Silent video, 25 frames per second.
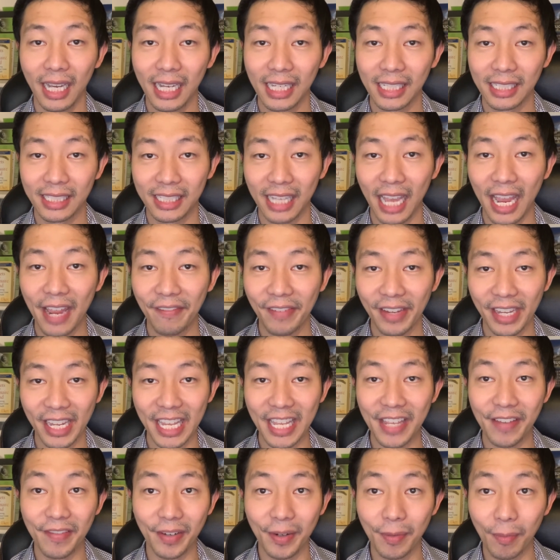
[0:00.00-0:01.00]
save
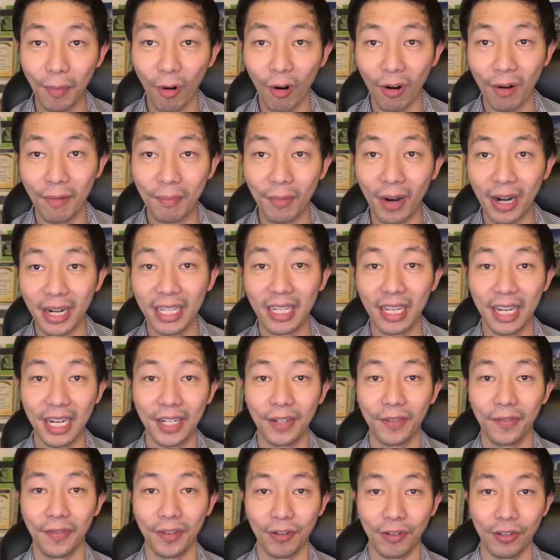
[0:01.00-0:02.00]
even more money in
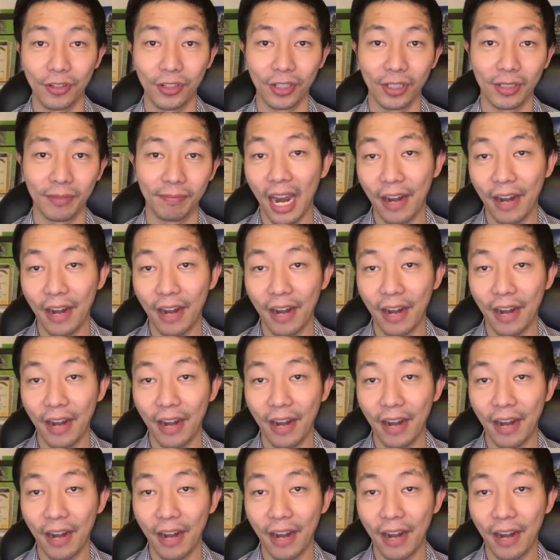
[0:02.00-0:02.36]
the future.